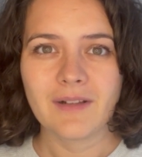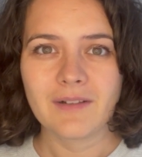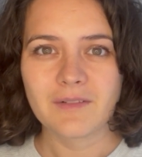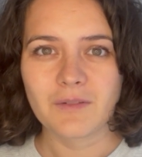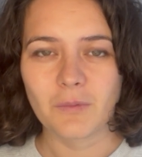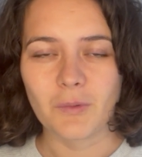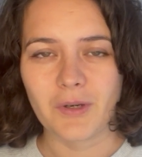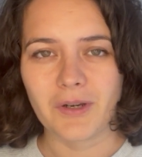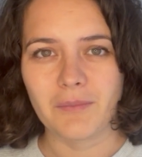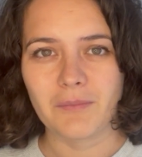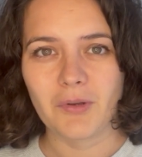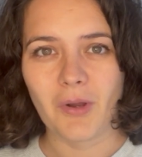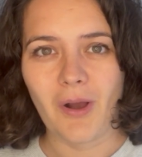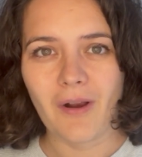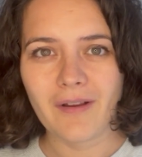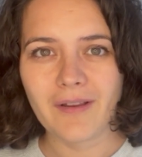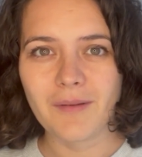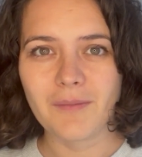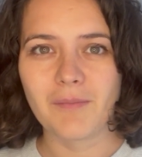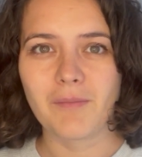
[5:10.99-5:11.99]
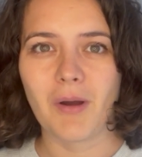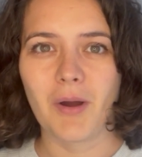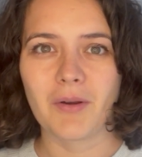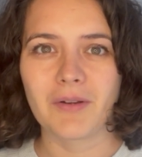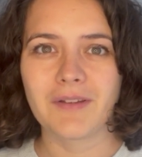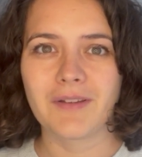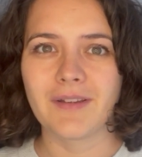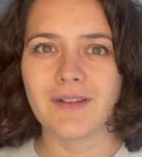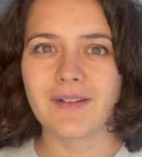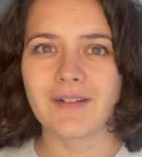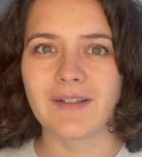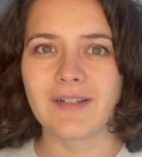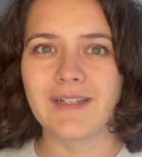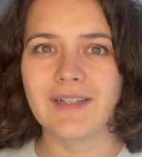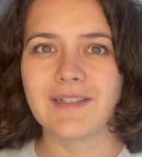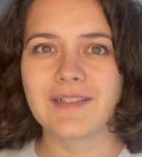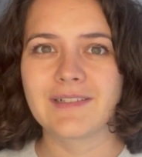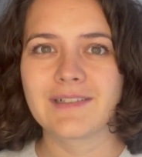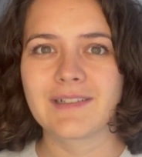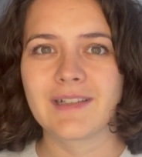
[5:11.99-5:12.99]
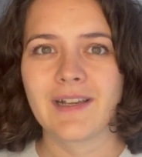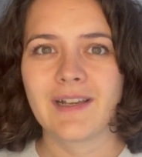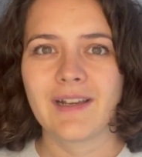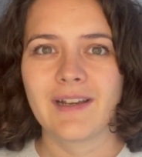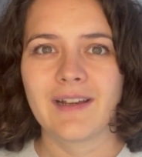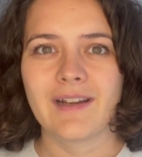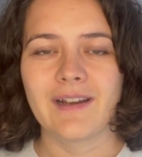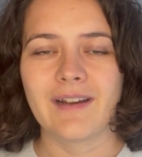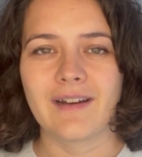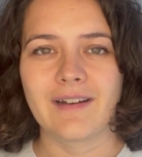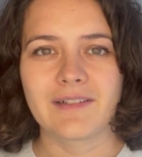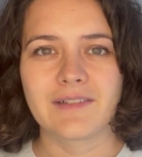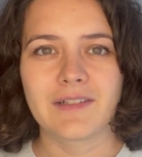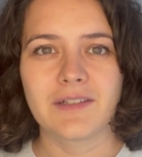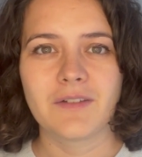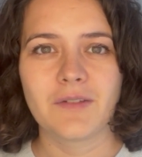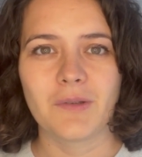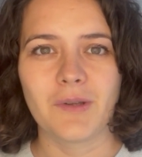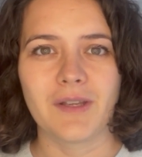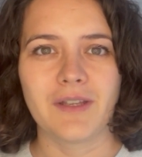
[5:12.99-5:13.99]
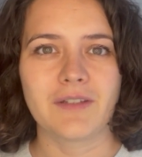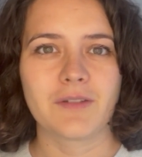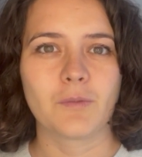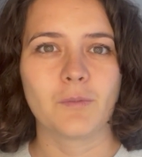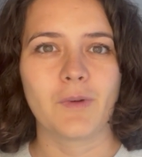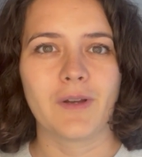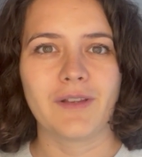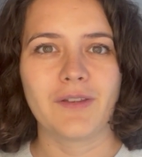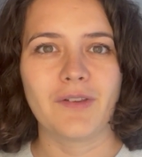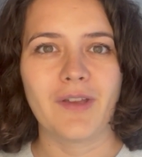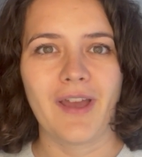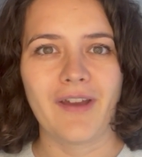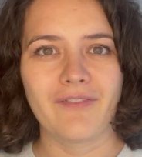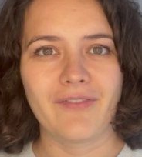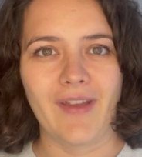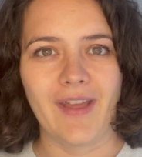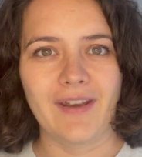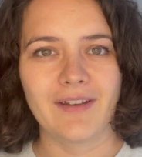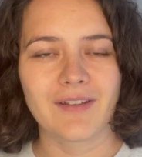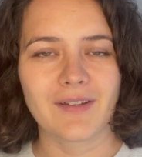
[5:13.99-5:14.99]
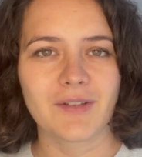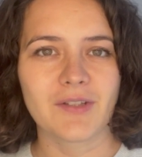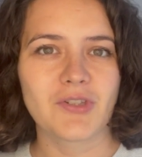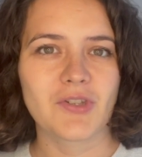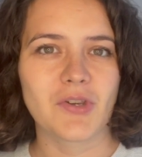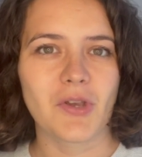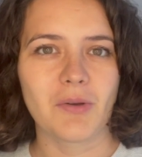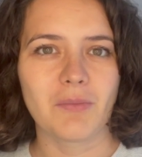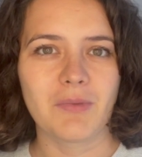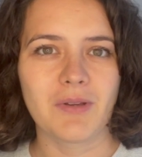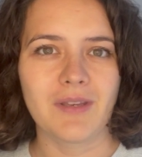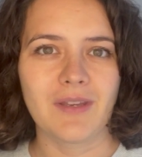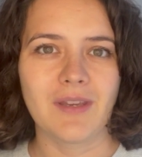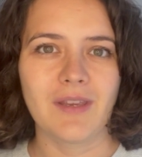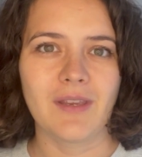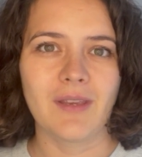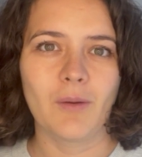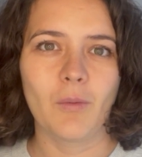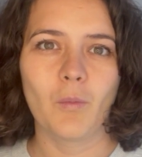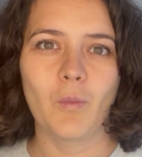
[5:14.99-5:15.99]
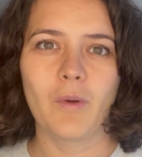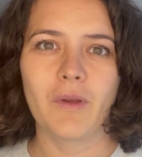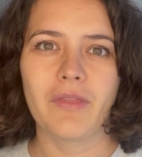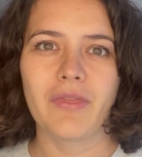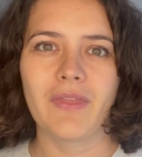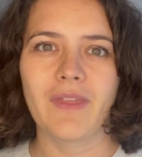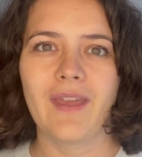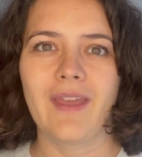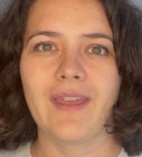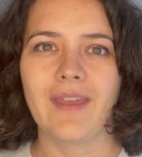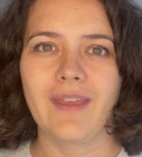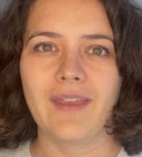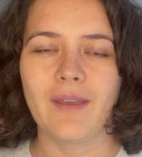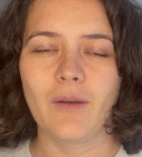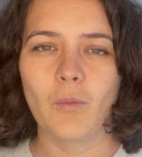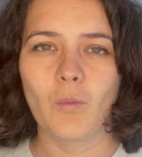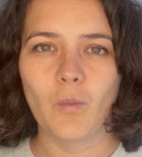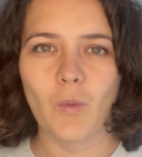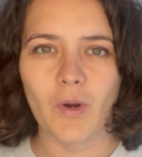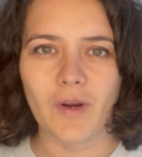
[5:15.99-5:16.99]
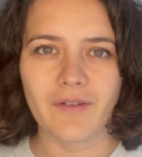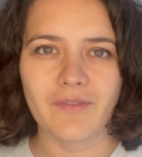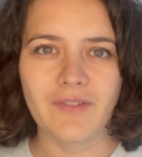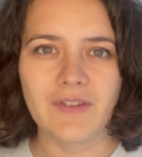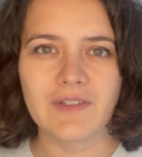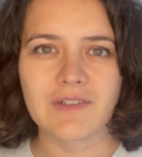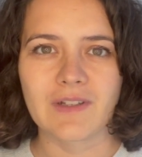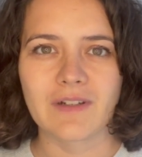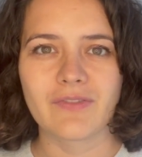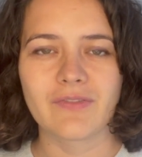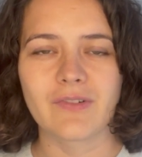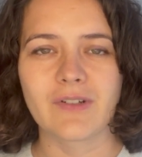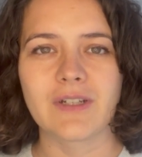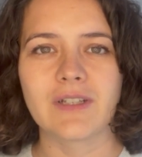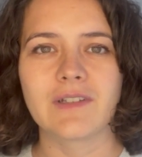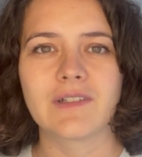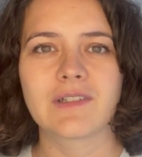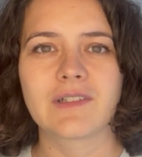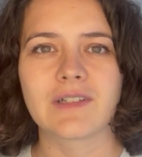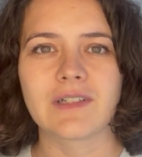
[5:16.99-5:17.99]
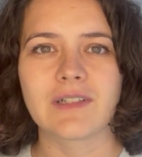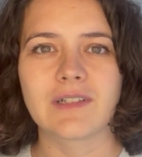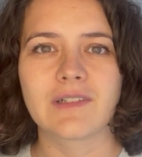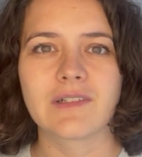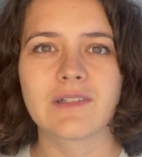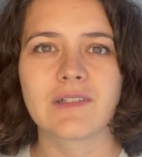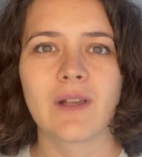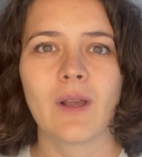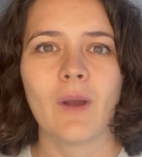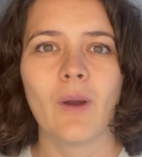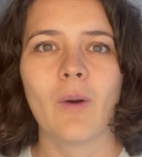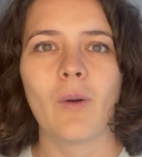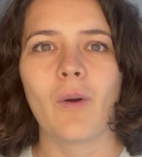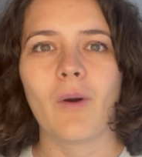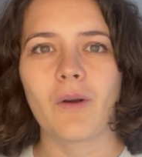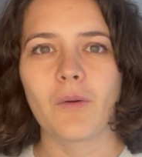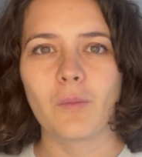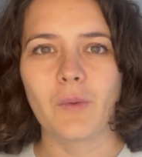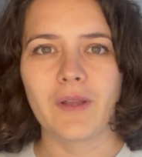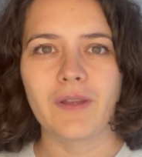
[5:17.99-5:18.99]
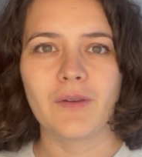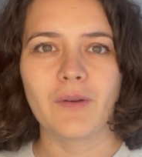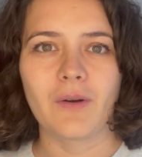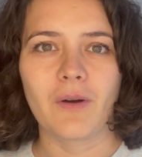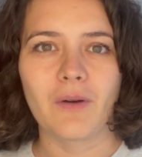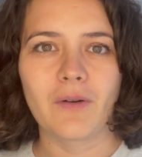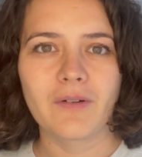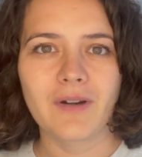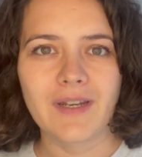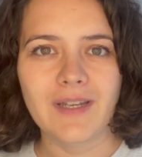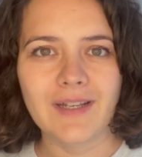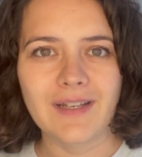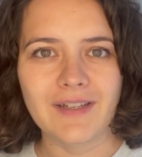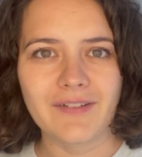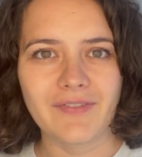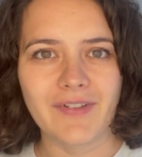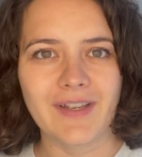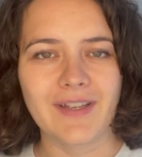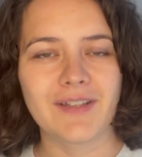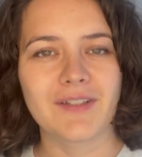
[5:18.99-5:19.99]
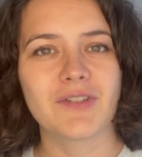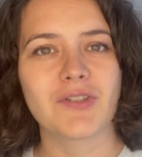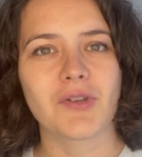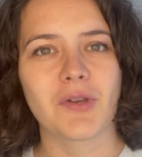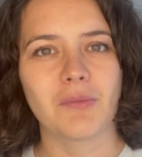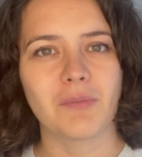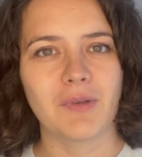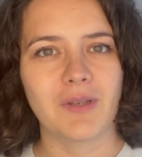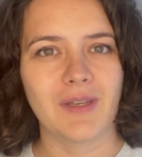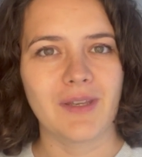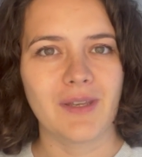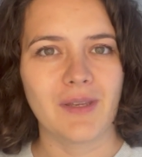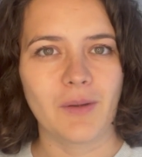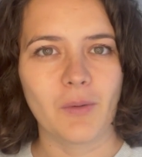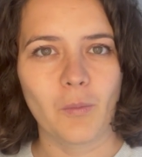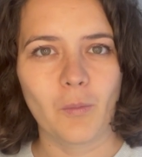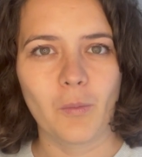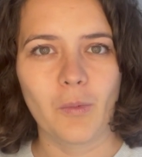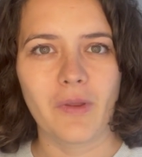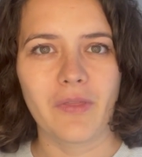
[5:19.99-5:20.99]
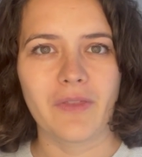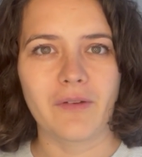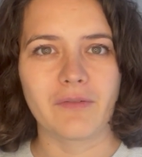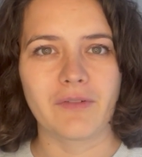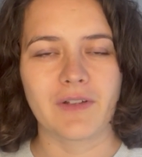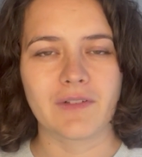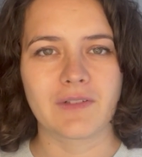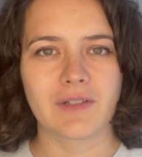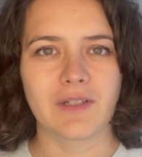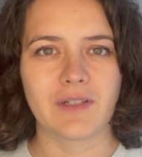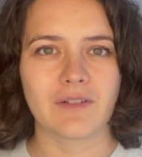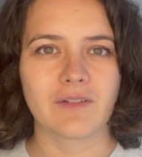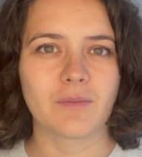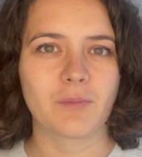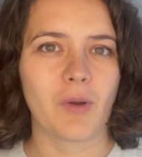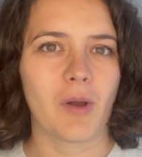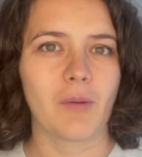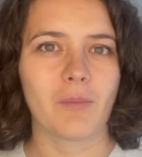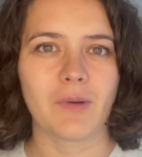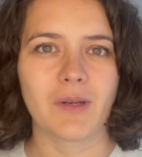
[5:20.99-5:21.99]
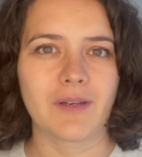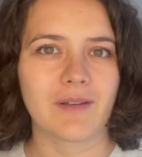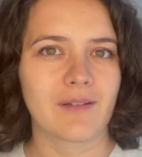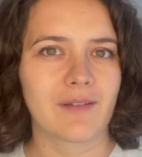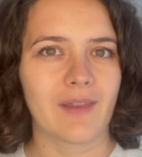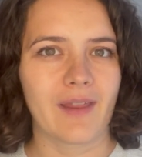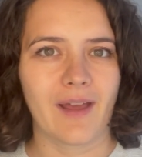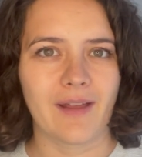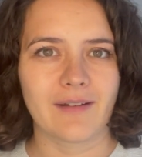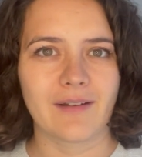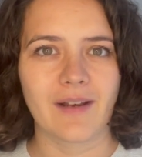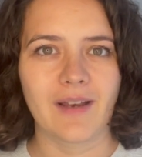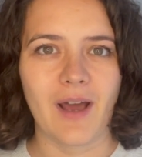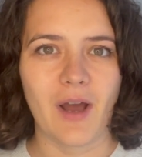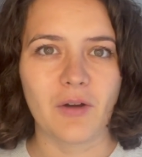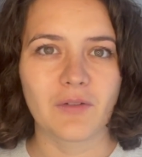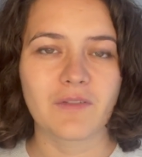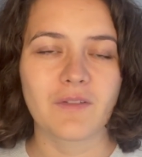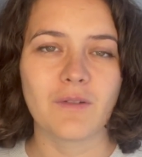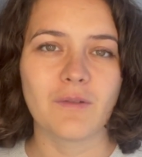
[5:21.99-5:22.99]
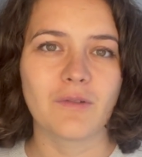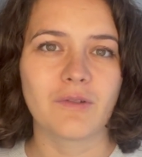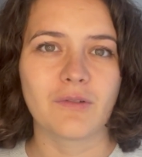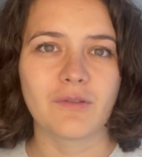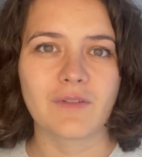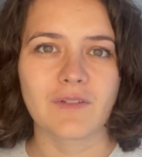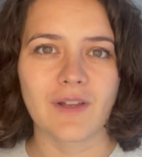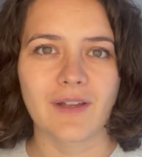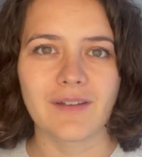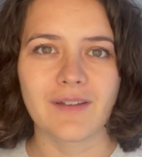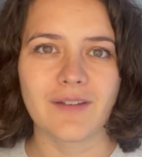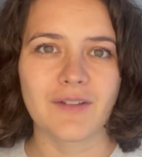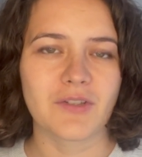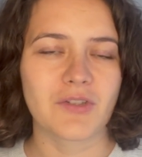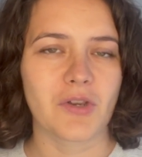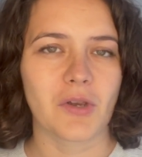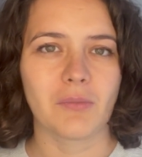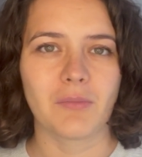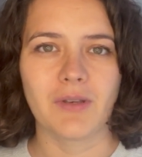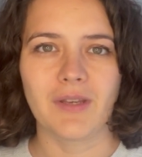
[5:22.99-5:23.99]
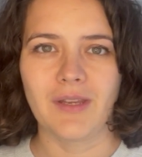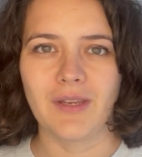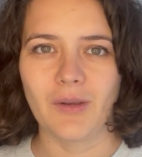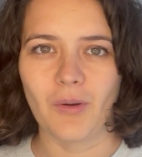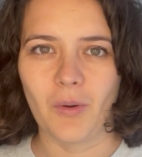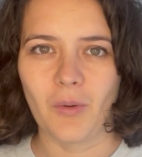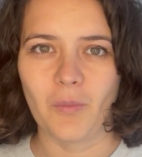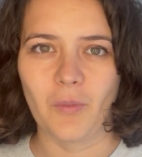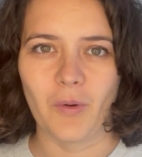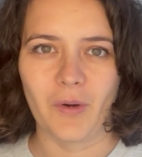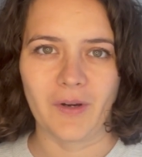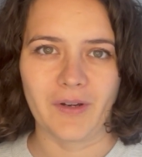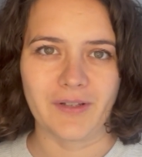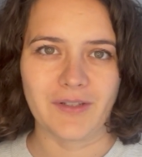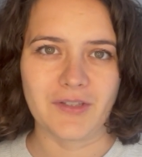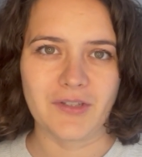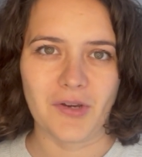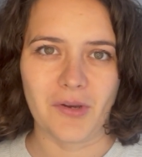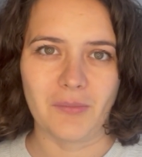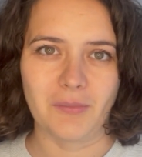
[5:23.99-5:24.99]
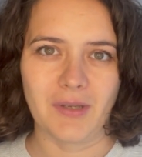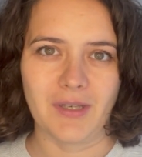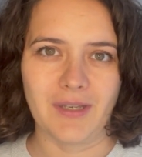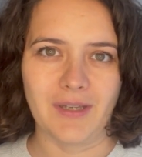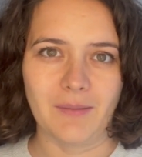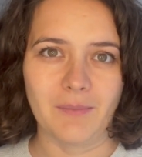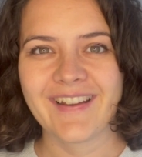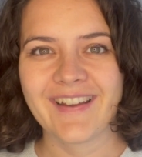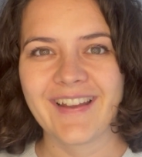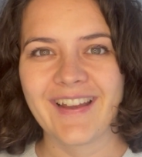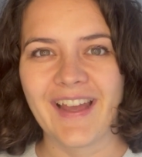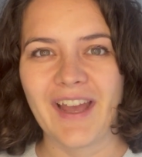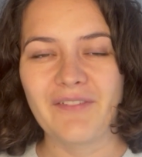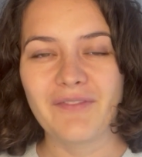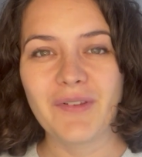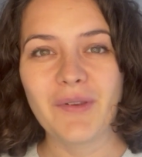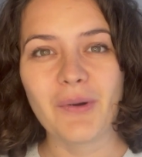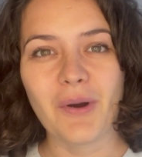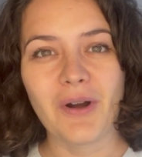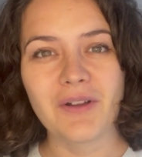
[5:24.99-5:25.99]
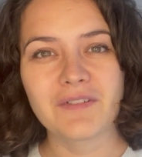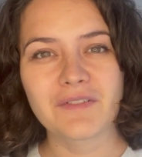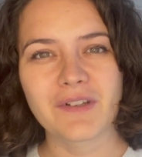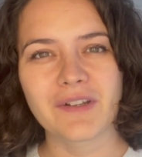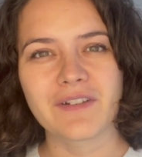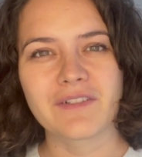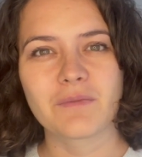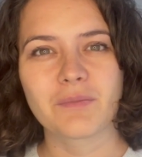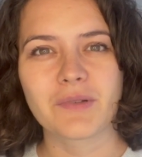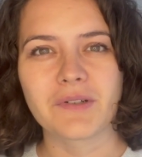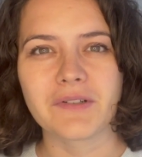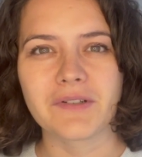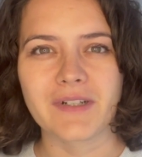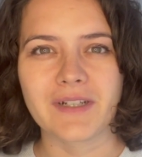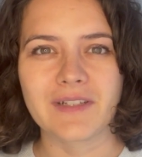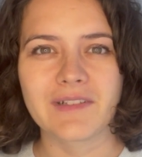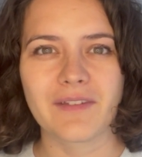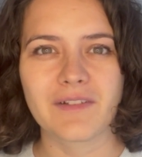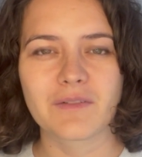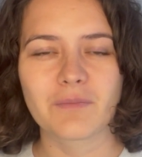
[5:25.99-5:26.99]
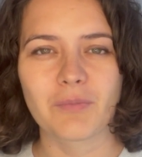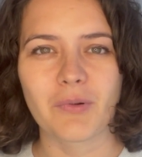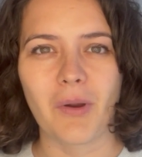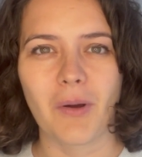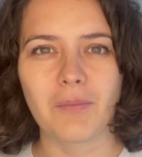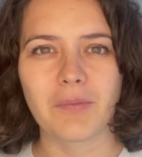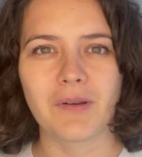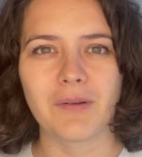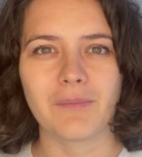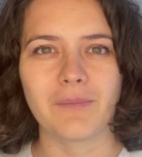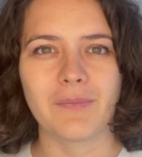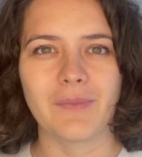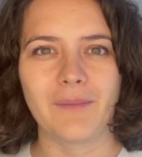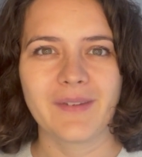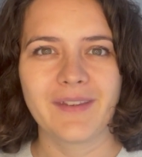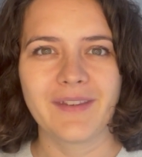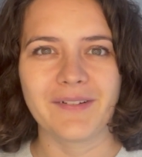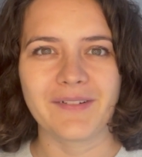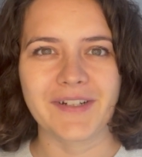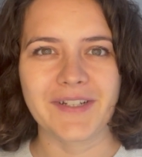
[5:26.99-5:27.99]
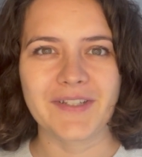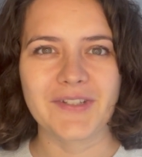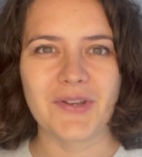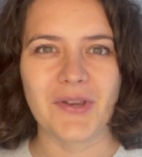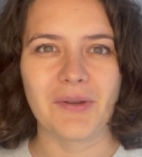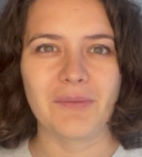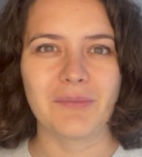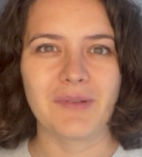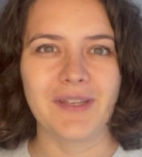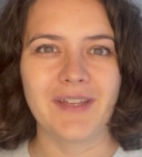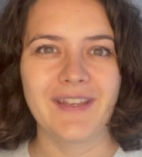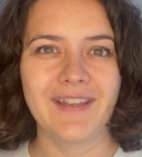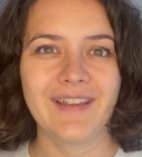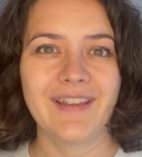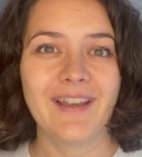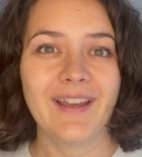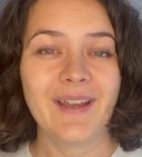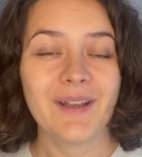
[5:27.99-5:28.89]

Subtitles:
So what I'm talking about here is a situation where you have entered Germany with a work visa, for instance, or where you're already living in Germany with a residence permit that allows you to study in Germany or work in Germany. Have you also experienced this problem here in Germany?